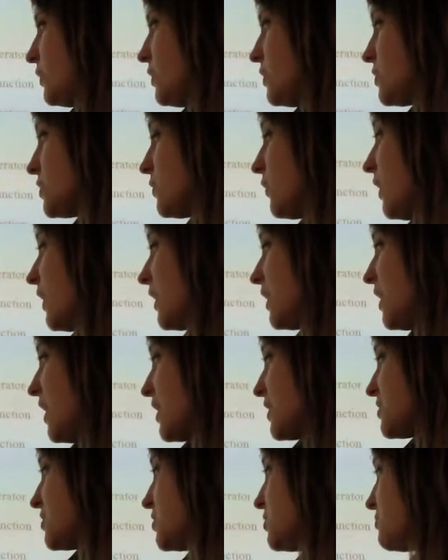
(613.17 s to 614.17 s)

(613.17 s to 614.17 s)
So I can actually